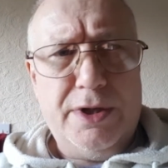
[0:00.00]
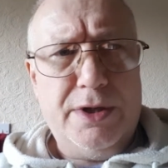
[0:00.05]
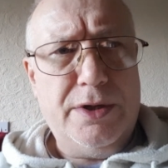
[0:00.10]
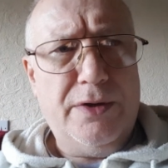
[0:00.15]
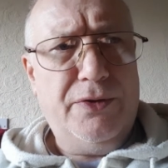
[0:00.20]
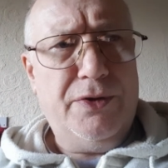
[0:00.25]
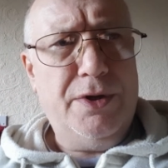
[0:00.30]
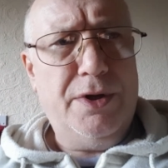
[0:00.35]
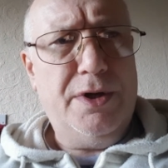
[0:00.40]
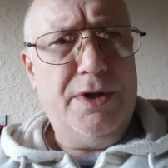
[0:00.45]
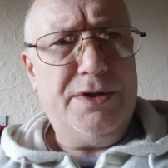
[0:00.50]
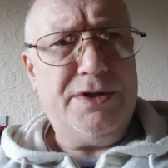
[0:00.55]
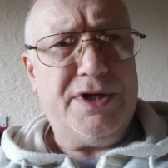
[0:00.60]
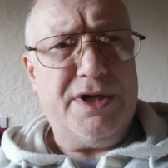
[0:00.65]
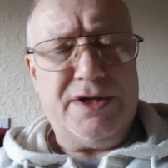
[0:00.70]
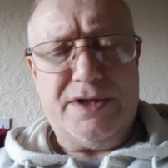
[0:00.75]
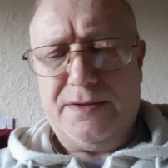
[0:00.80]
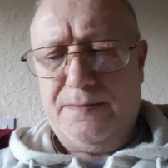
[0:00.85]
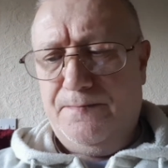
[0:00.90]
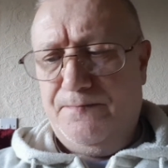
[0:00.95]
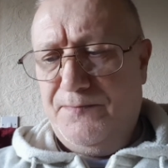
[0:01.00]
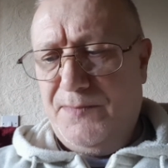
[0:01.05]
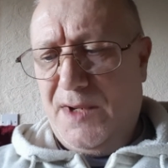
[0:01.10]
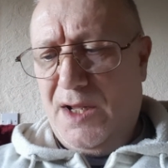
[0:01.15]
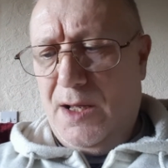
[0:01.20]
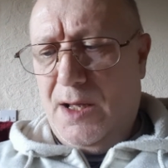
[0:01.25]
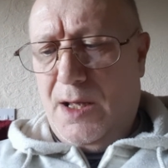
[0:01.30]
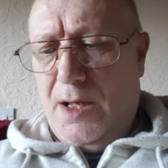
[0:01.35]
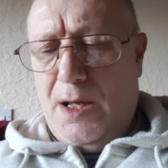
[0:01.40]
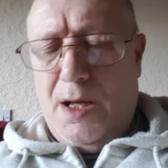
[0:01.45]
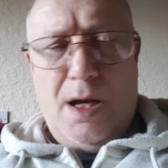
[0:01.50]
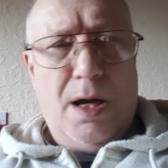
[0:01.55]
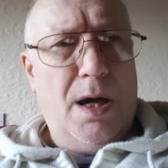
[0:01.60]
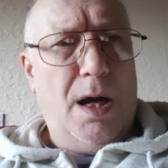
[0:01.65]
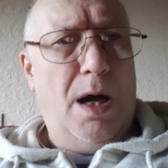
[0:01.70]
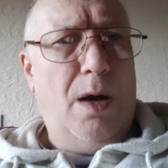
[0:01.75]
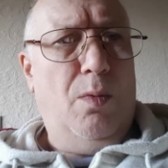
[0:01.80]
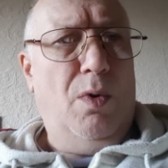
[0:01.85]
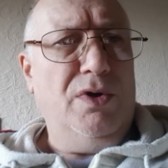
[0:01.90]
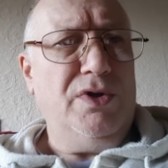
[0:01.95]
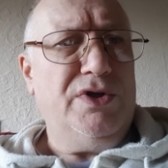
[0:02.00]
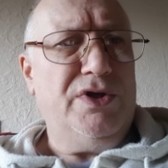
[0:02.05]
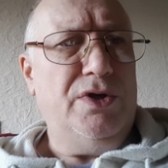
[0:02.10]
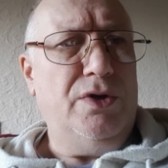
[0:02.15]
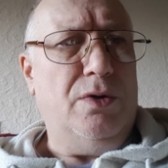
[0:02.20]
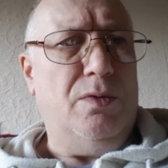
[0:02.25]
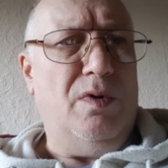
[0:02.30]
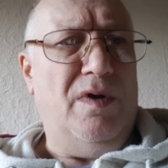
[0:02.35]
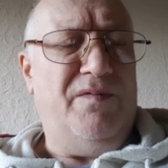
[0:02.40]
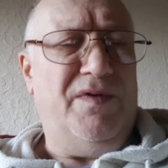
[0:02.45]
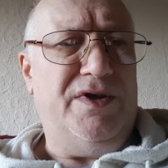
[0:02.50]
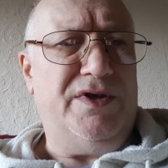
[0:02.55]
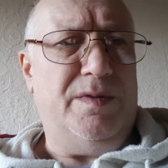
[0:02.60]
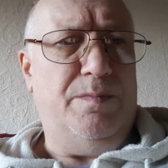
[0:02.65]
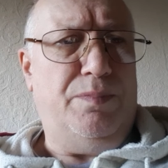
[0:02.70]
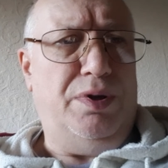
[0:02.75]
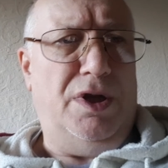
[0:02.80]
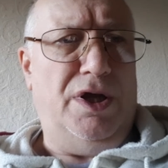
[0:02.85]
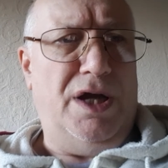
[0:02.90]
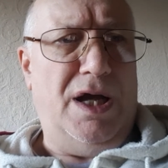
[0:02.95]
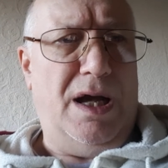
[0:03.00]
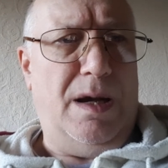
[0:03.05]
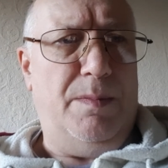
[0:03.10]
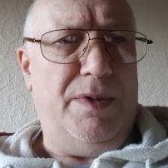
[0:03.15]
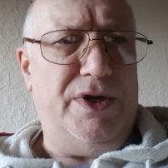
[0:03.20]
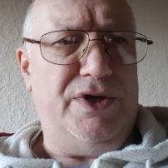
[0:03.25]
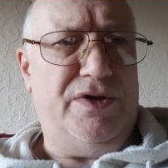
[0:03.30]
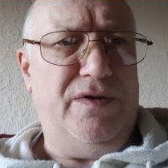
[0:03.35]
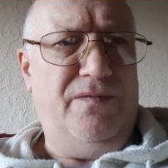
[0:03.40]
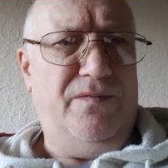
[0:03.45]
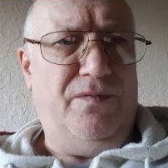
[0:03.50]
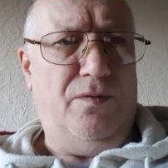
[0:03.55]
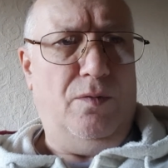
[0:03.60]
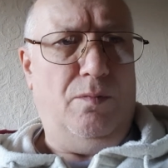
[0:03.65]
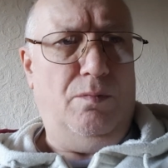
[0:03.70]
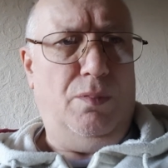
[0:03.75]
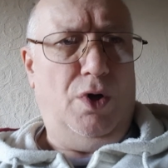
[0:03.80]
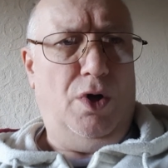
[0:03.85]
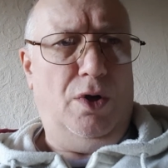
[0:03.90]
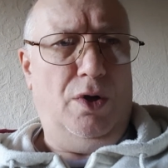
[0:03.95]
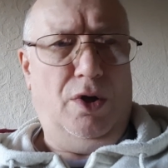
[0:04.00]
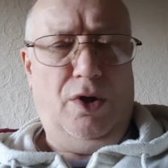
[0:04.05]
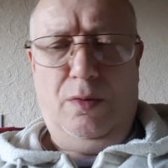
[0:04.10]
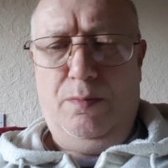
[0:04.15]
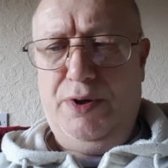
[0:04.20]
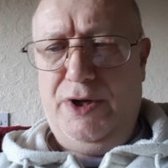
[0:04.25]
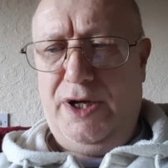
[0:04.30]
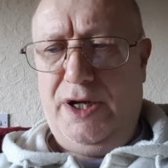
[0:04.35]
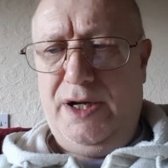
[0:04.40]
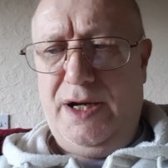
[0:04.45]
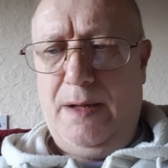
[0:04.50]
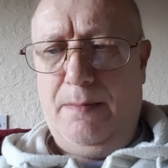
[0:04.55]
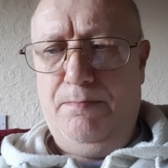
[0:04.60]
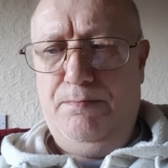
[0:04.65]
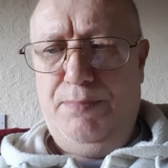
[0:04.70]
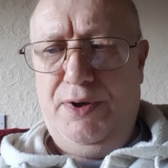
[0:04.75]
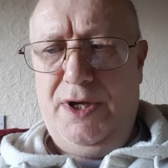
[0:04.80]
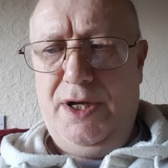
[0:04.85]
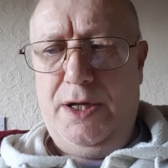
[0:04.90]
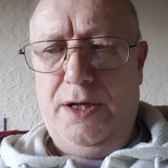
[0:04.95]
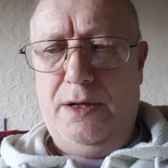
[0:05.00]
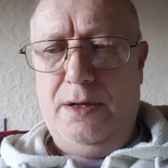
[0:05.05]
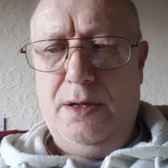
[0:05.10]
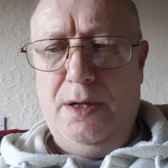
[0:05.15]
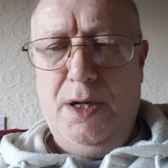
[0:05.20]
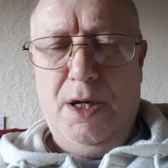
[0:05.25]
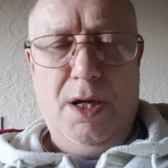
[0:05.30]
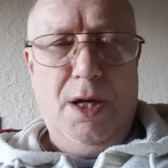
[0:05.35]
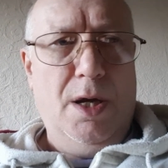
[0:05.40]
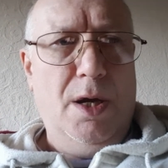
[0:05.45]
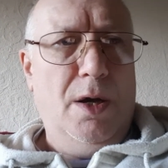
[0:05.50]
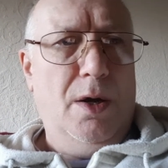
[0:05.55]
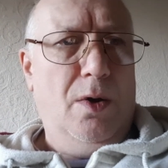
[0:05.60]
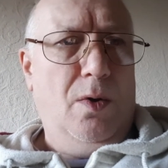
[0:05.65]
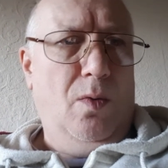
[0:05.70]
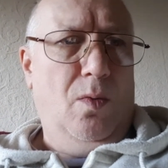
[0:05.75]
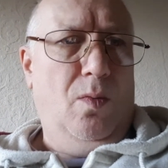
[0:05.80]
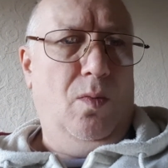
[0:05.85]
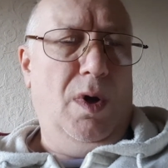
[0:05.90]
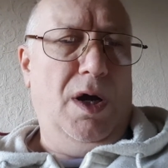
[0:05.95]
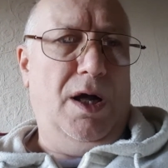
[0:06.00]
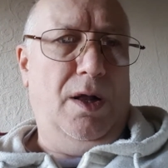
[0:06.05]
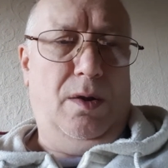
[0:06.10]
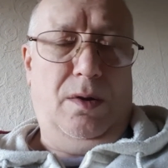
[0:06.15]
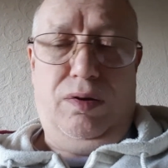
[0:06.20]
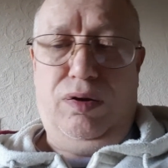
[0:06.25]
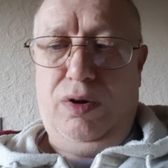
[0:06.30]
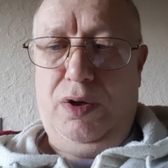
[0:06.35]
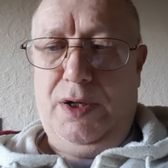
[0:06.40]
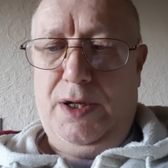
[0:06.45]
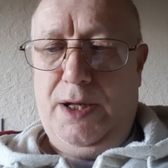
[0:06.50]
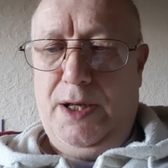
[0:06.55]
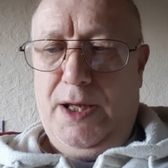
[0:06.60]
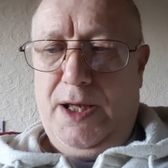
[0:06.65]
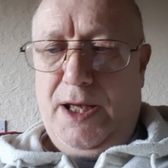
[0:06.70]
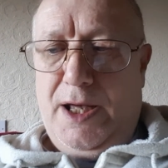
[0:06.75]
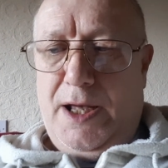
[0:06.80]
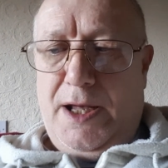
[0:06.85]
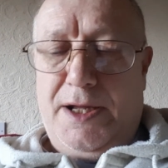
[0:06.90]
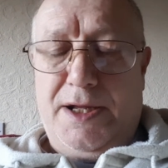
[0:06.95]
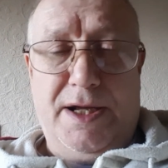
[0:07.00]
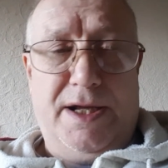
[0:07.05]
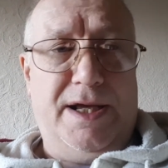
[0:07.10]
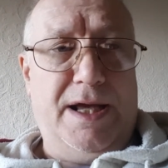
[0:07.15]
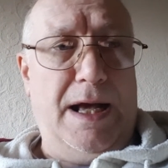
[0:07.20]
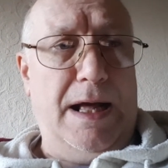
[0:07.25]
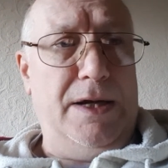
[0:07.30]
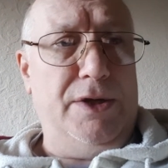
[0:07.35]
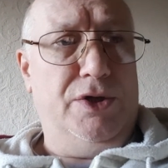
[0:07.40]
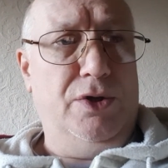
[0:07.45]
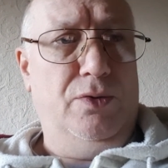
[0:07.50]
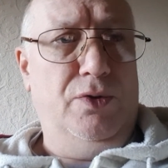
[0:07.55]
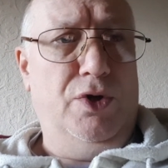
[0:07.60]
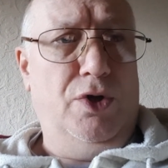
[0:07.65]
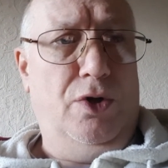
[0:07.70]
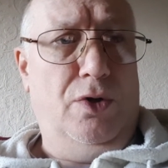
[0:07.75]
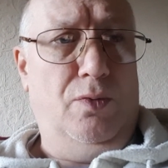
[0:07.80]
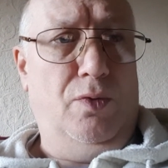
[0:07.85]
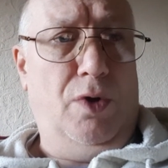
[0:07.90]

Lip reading: in your 30s. I want to know whether to play amateur football or be an MP. Well, You can't do no